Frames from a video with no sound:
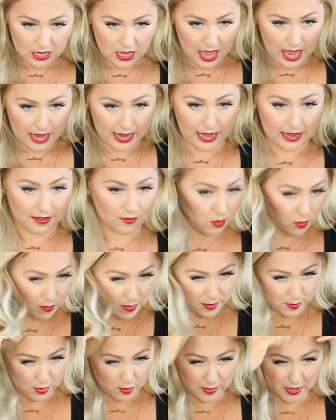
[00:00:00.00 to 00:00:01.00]
I can't even
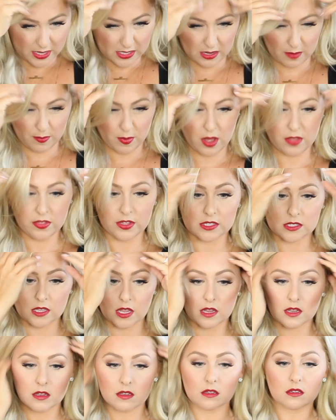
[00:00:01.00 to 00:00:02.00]
remember because I bought these
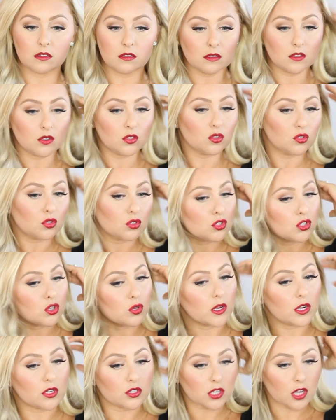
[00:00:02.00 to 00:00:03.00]
like 2
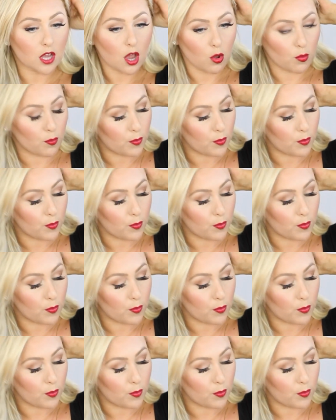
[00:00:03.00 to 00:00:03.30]
years ago,